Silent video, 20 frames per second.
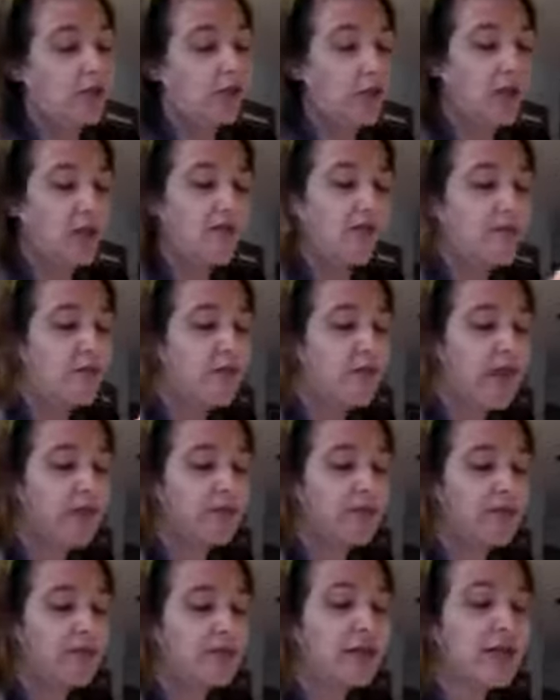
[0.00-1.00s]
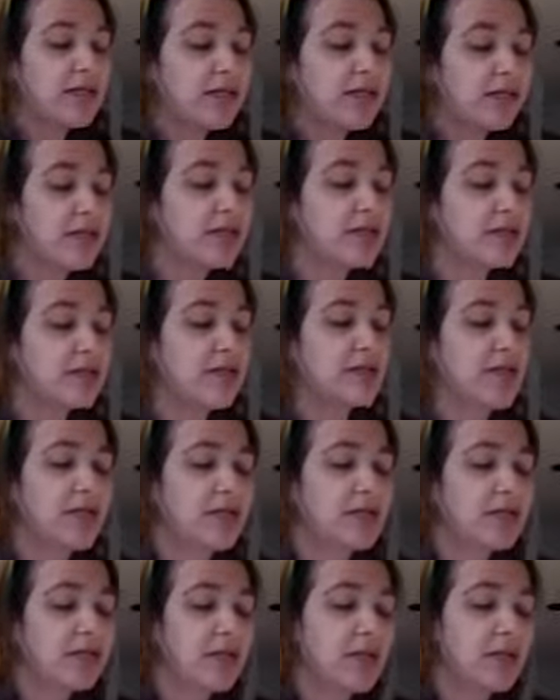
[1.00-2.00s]
you can play for a while with your buddies. Go
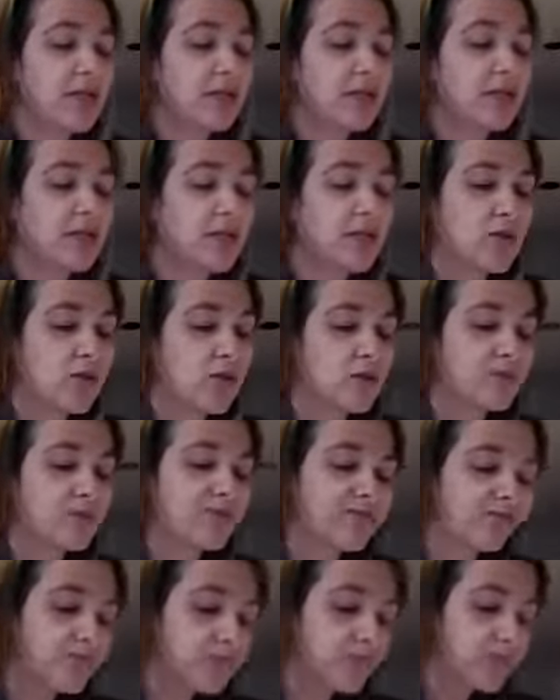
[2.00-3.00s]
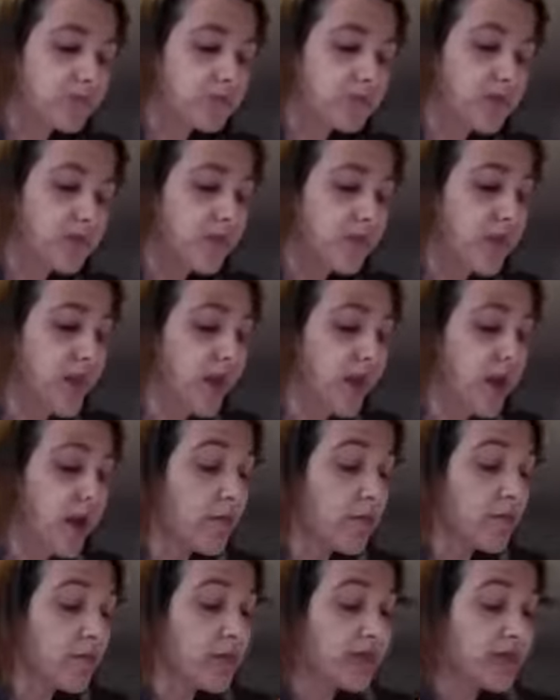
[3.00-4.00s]
talk to them. It's cool.
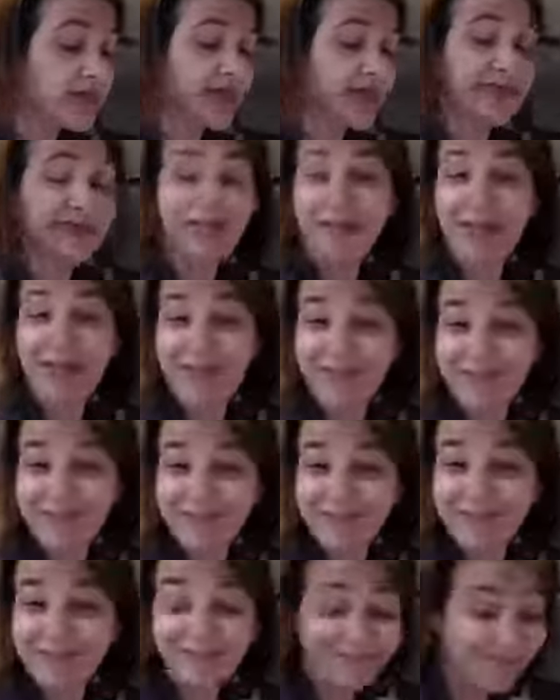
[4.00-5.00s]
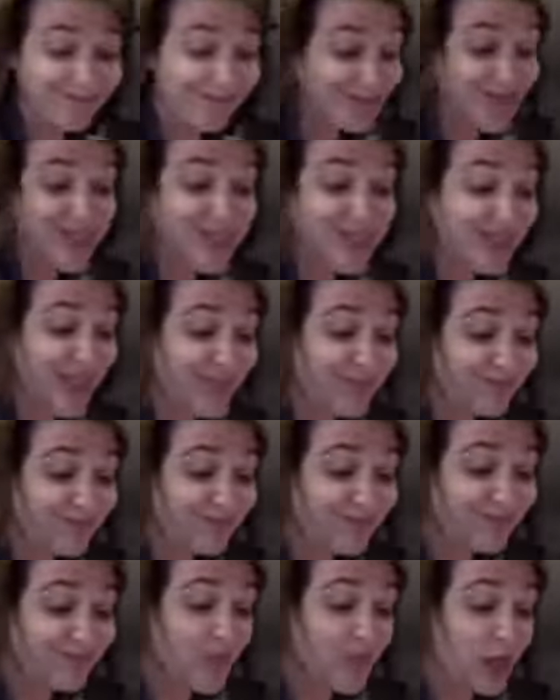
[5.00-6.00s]
But it's killing me. Just
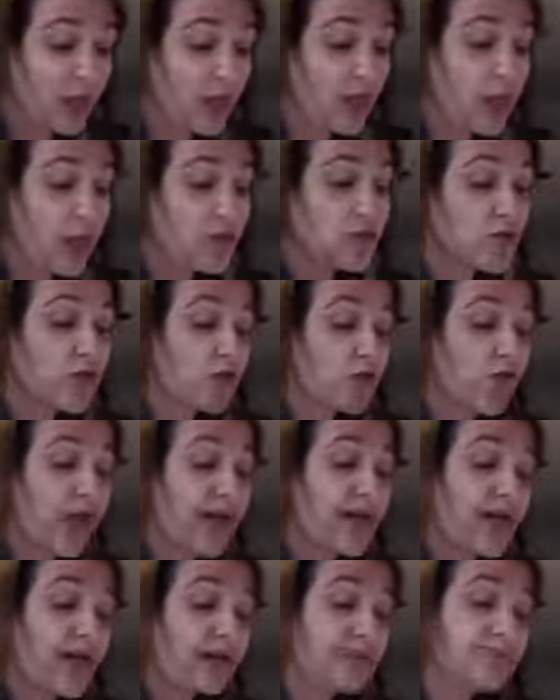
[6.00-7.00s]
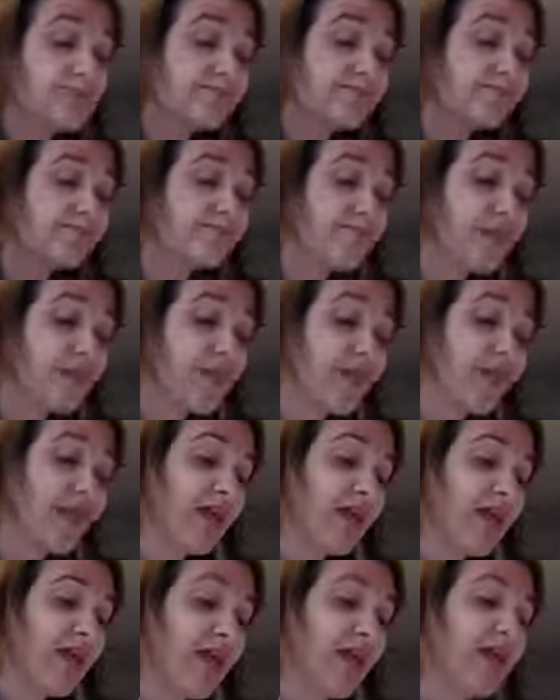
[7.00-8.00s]
saying. So writing
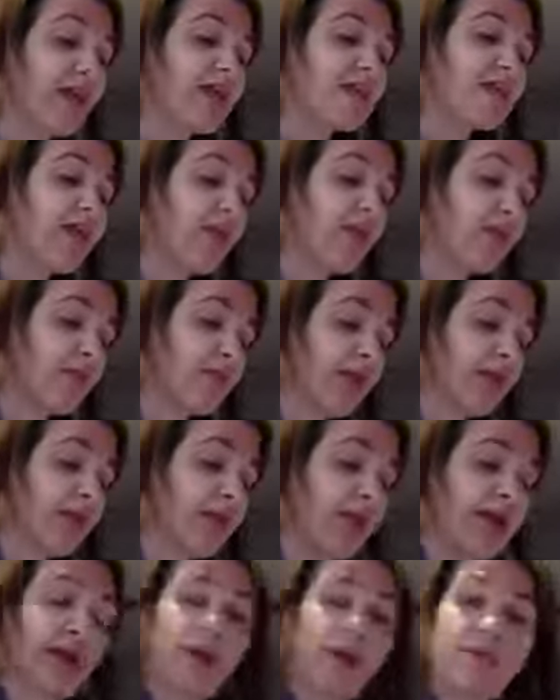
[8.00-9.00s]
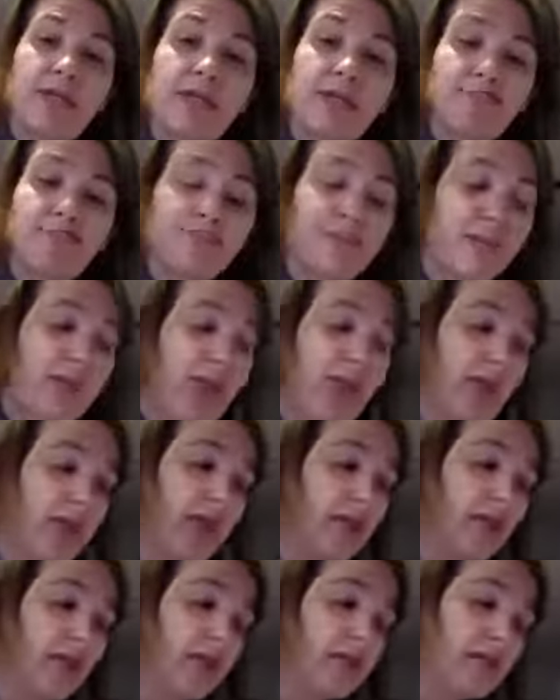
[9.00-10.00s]
is a pretty great hobby
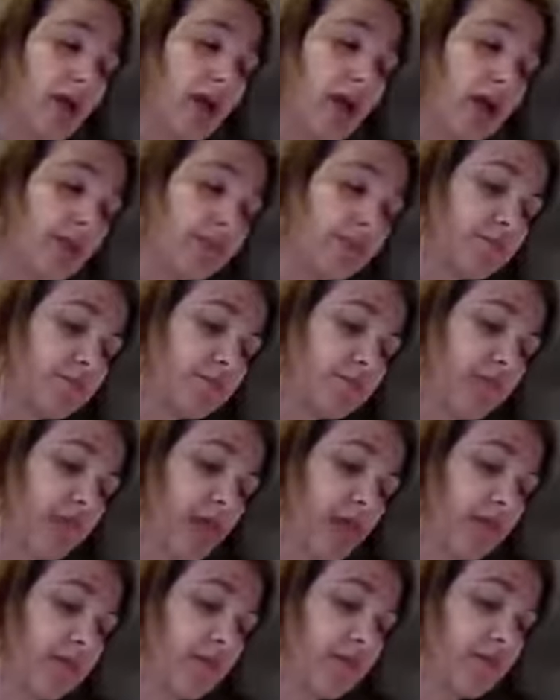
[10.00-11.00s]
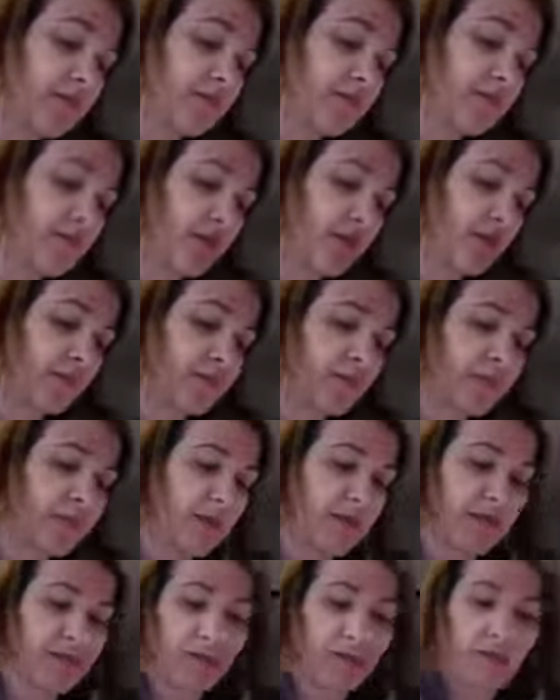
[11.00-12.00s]
and has helped
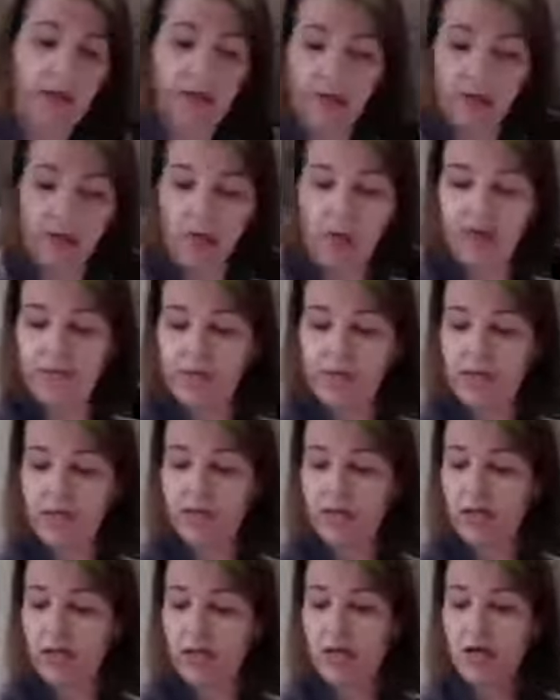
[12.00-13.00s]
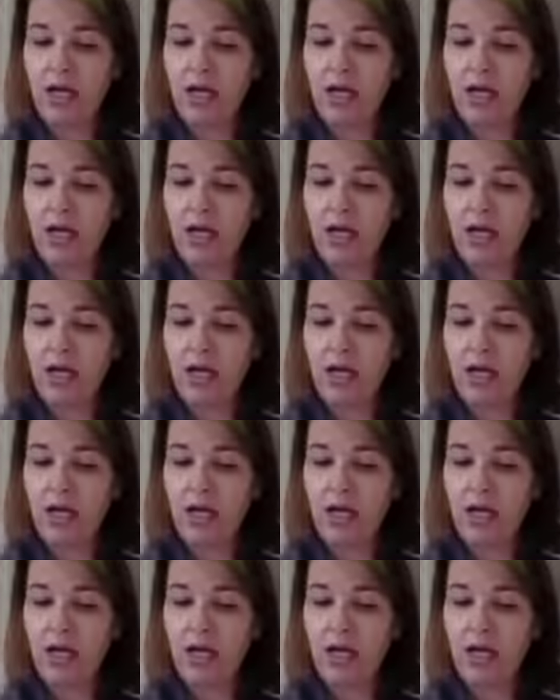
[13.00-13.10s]
me quite a bit.